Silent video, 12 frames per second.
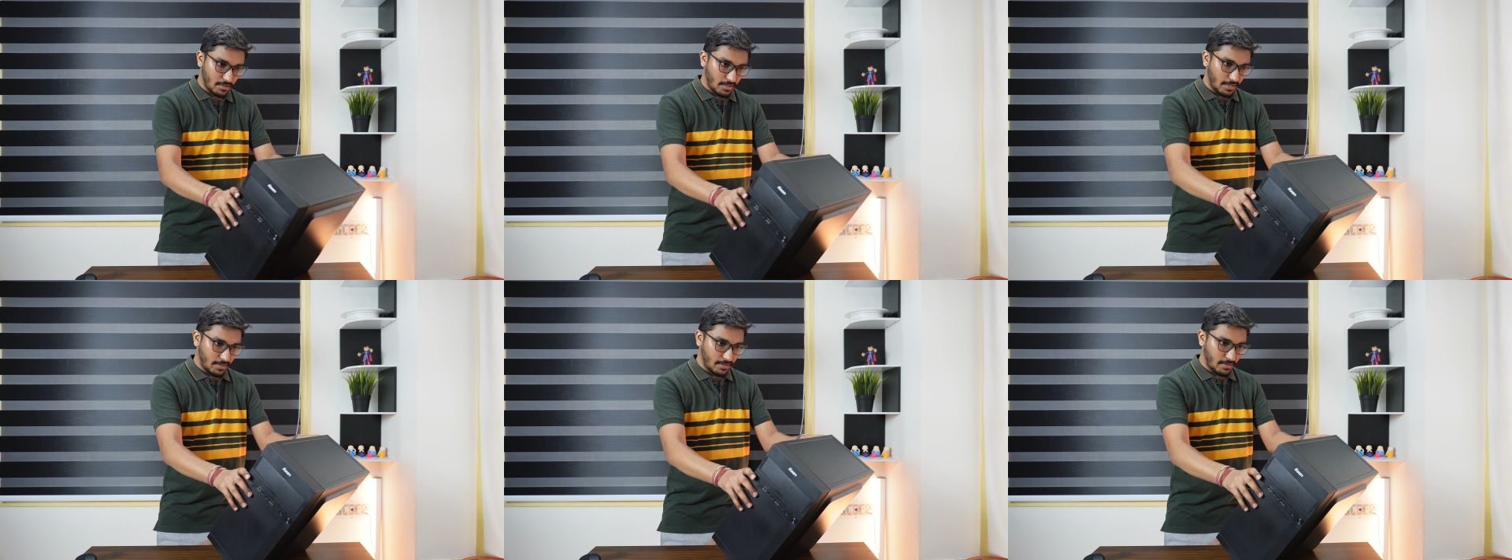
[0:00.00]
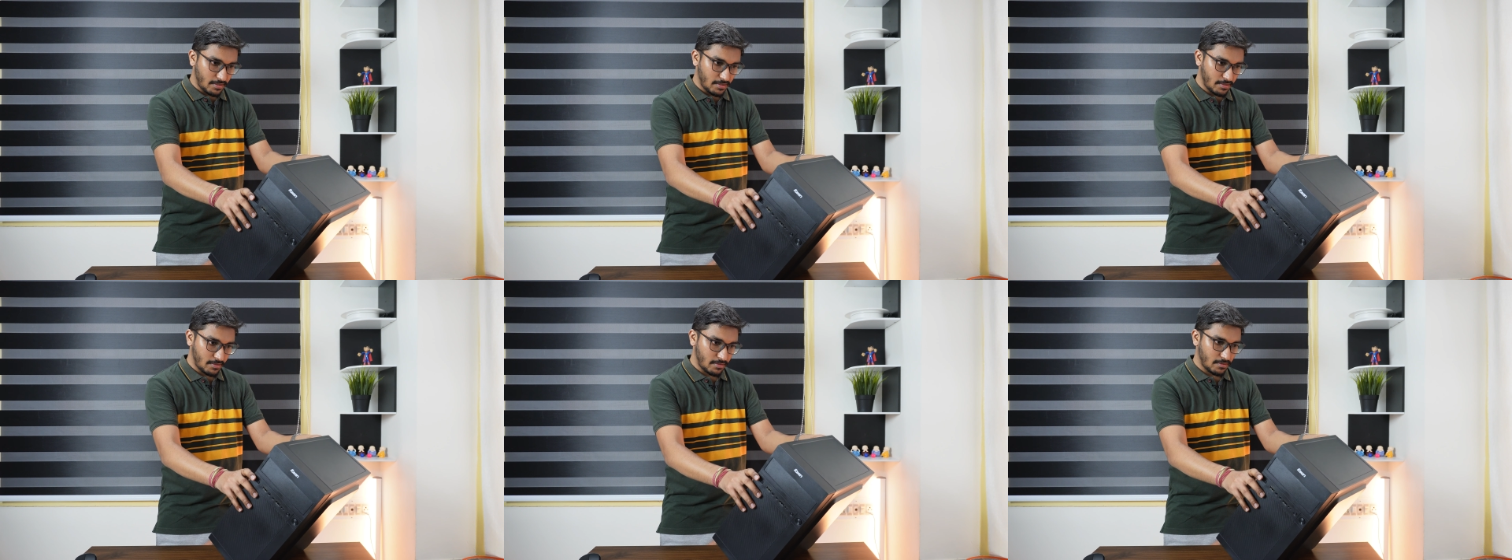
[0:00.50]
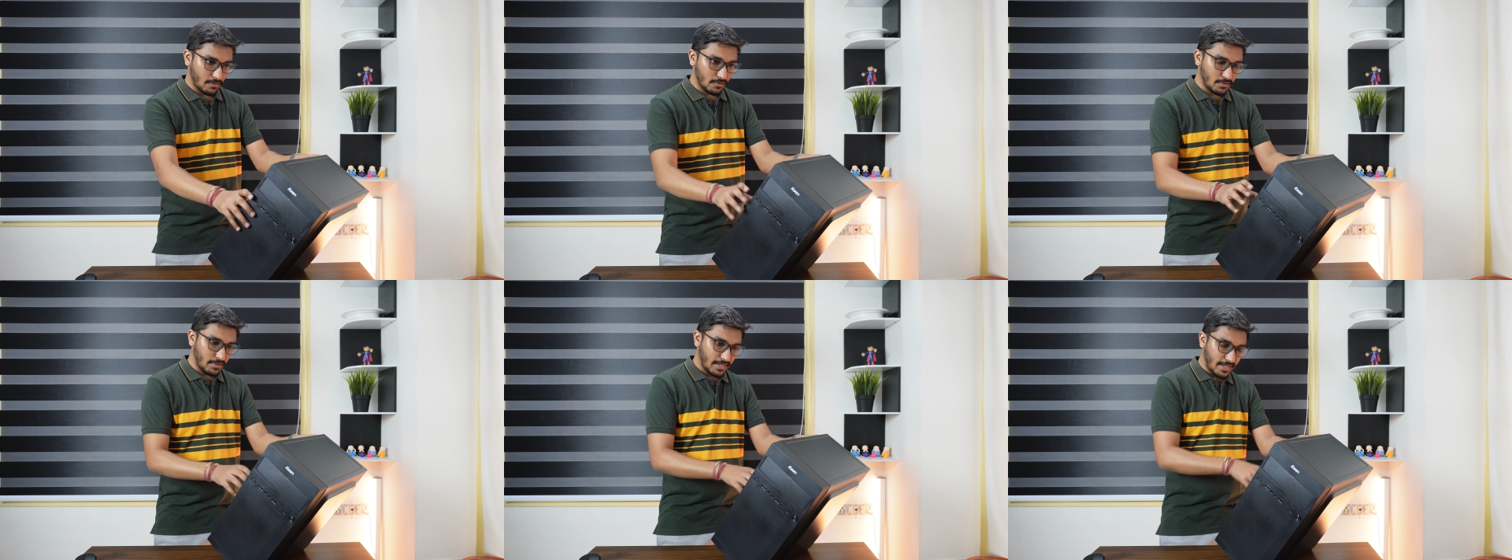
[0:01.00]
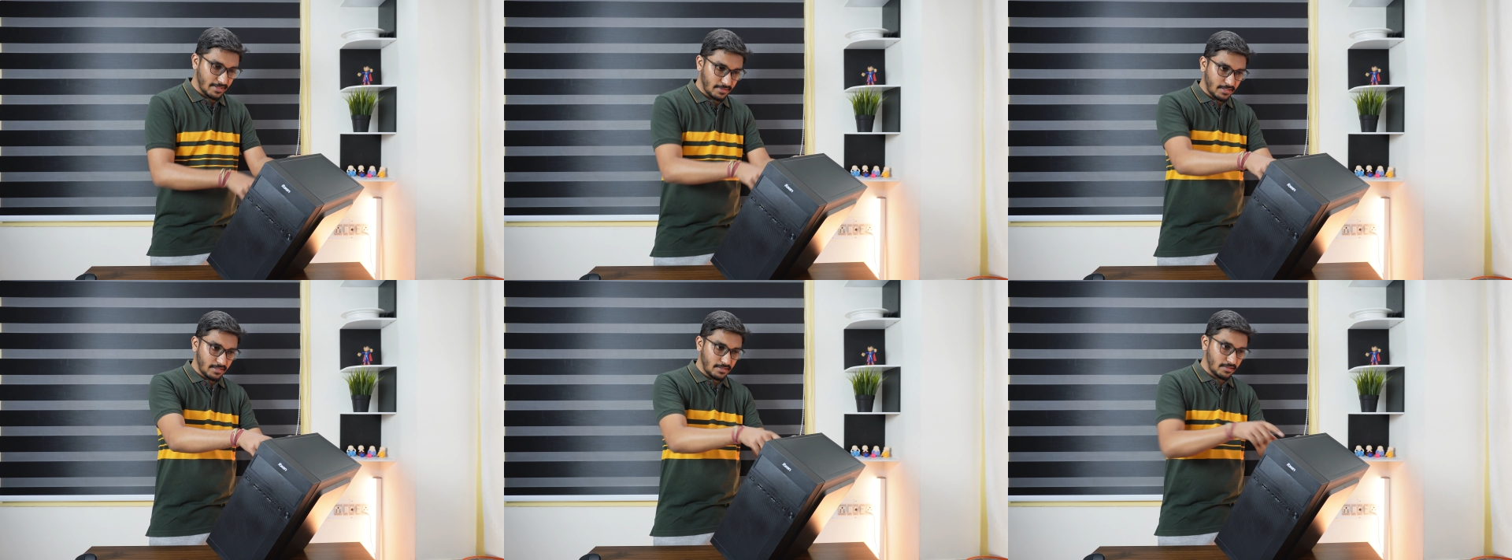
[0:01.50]
And also I can
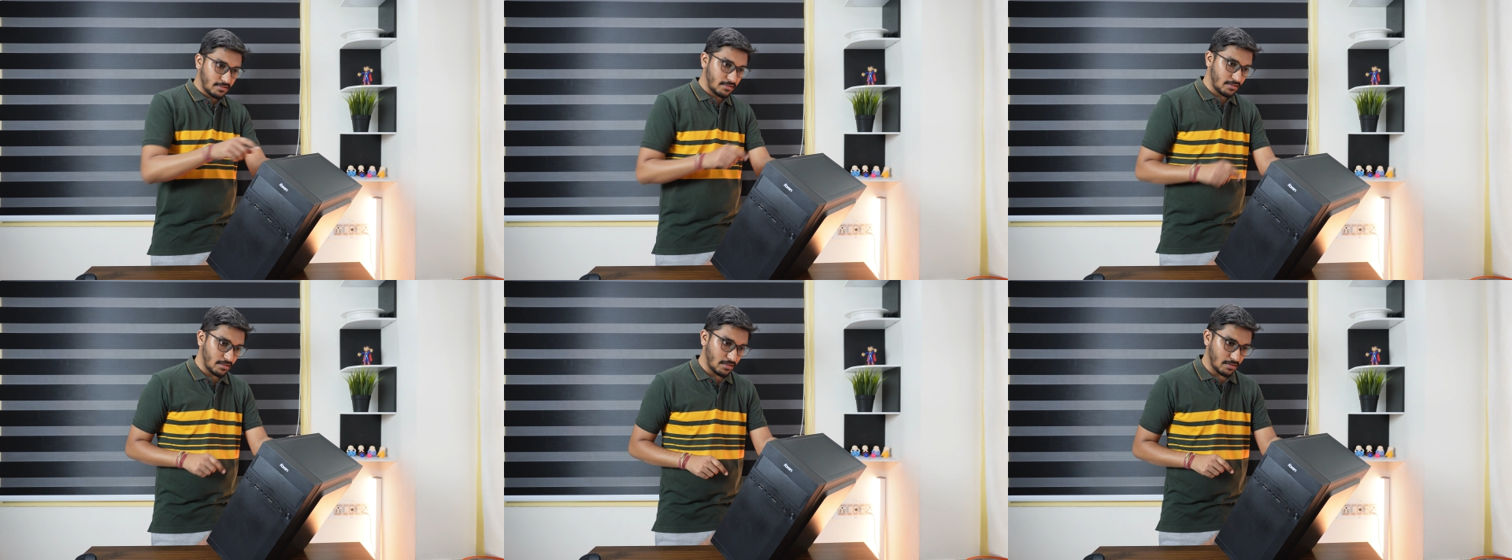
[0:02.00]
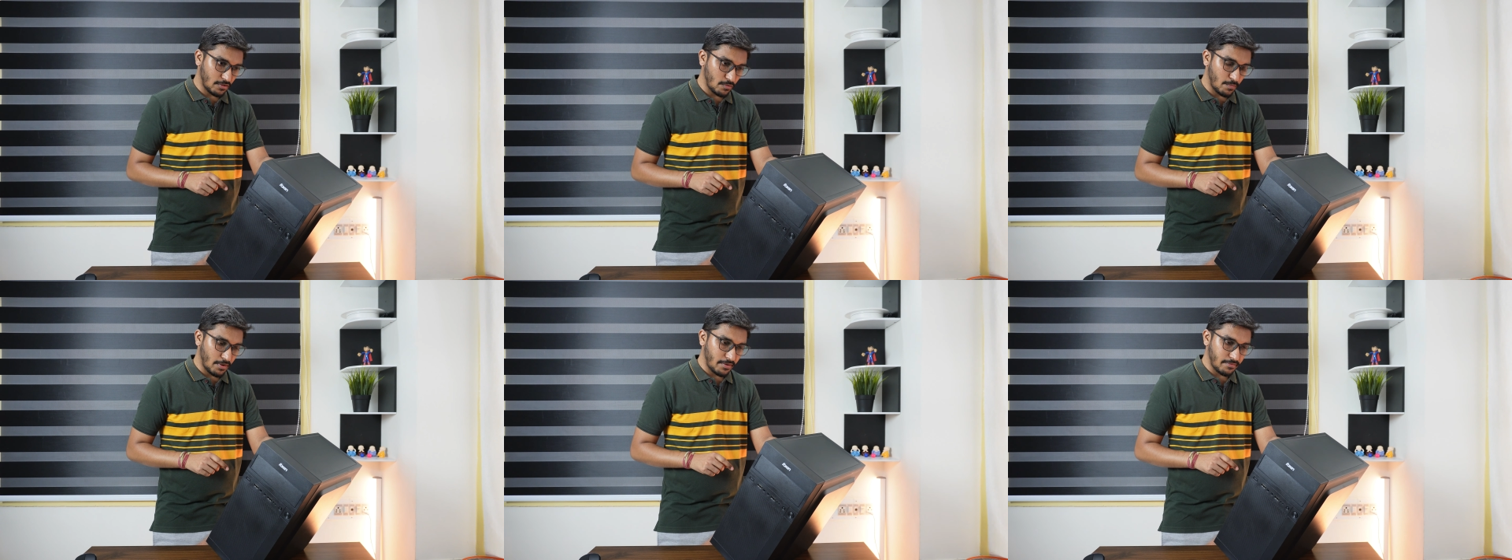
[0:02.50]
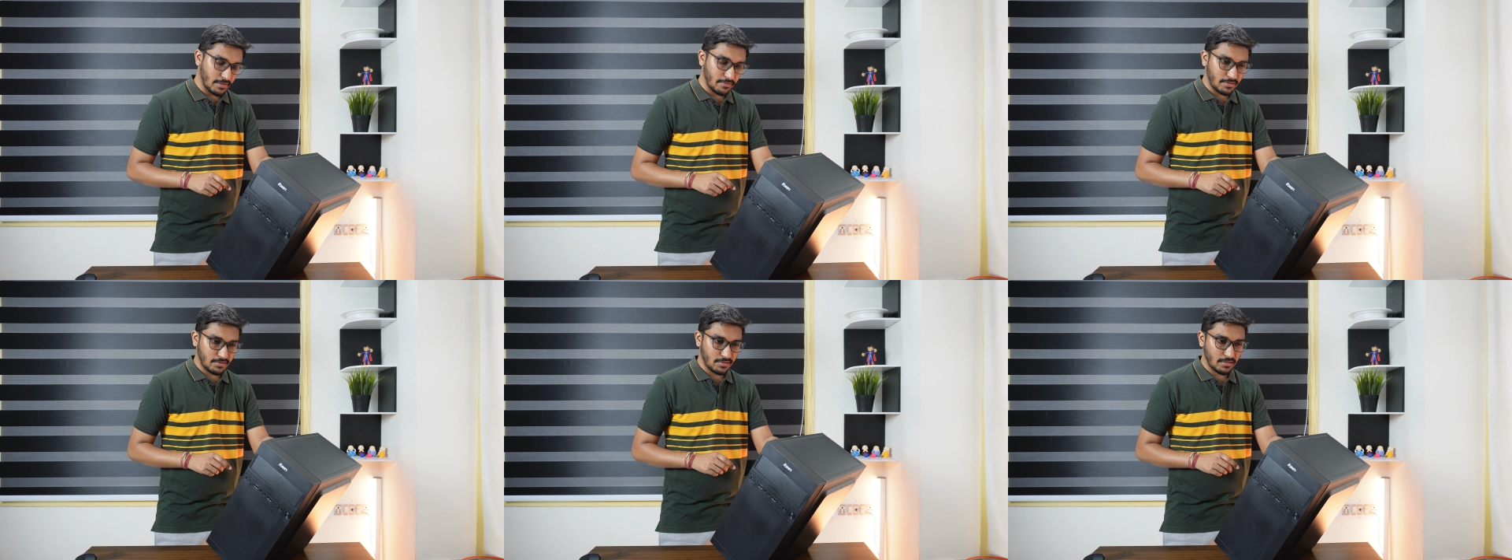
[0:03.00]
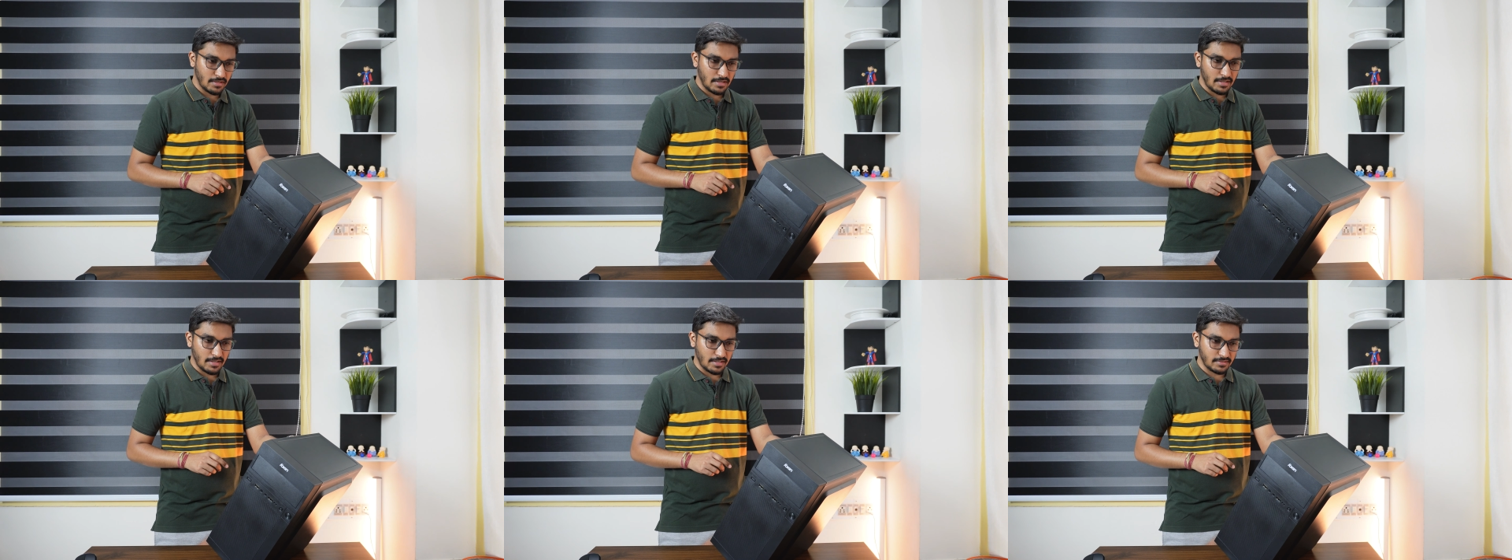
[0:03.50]
see is a 2.5 inch
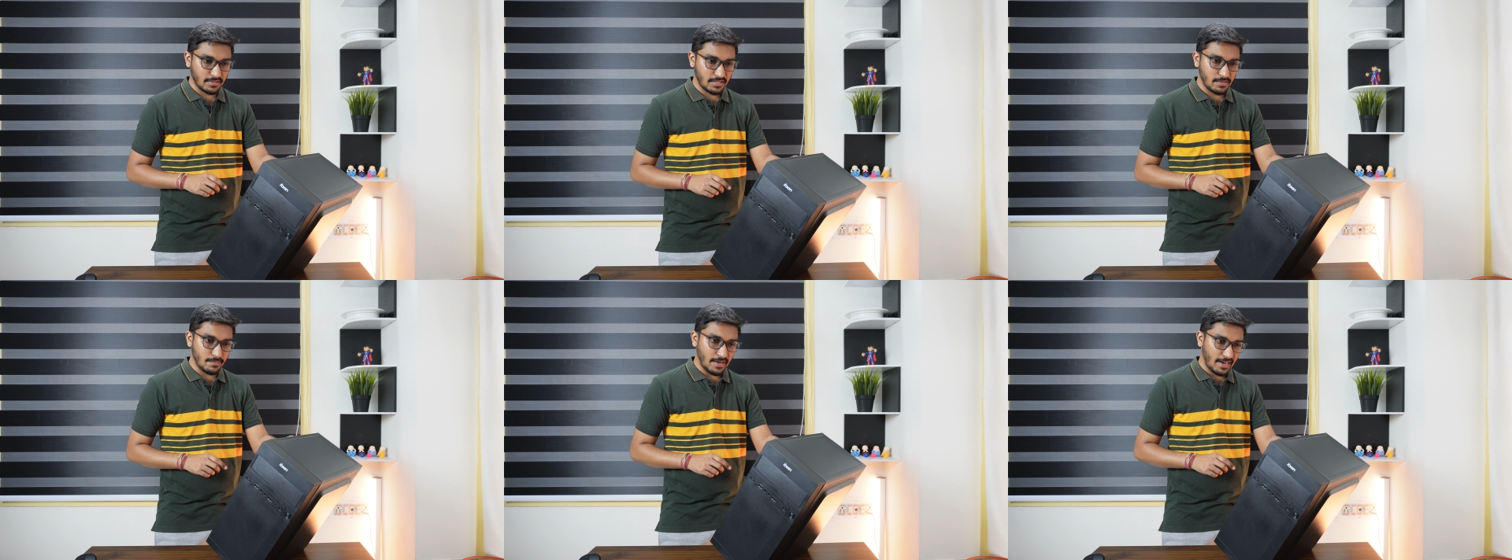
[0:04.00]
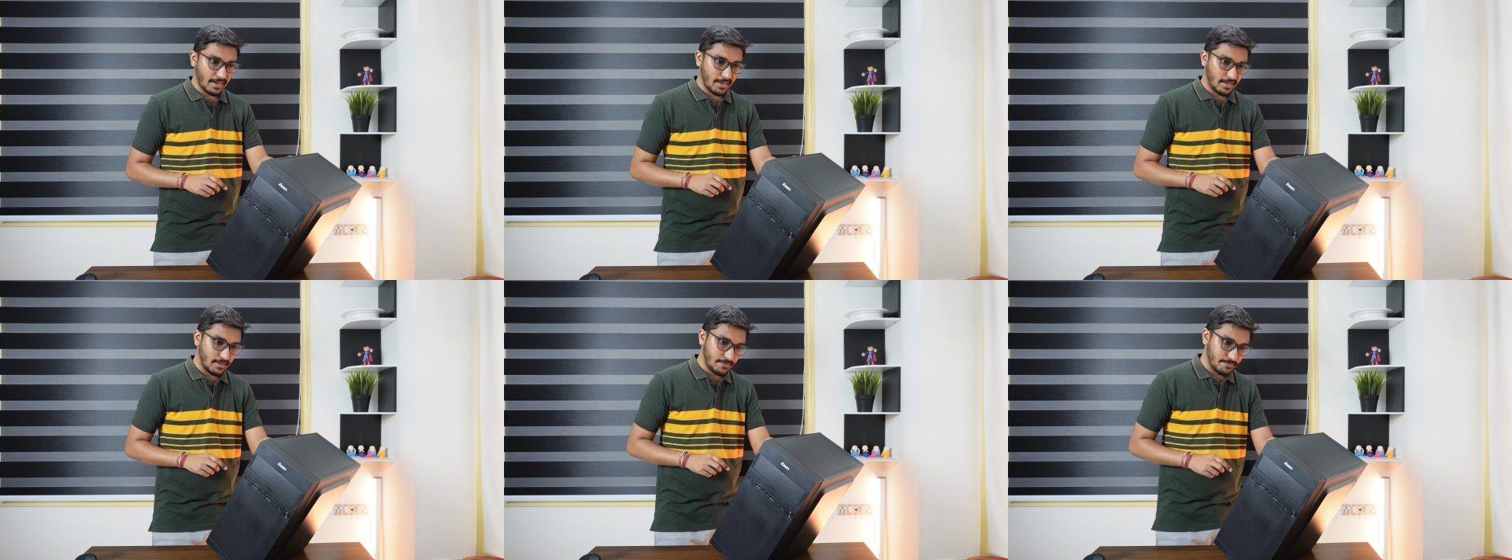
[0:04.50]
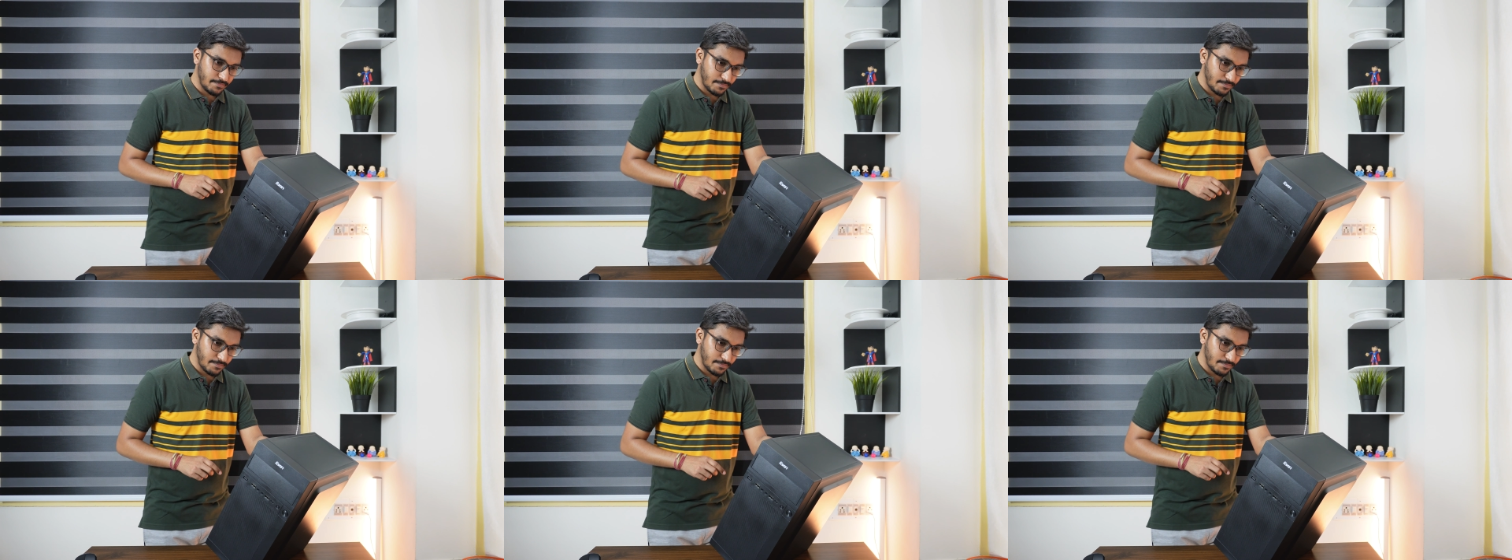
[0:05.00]
SSD bracket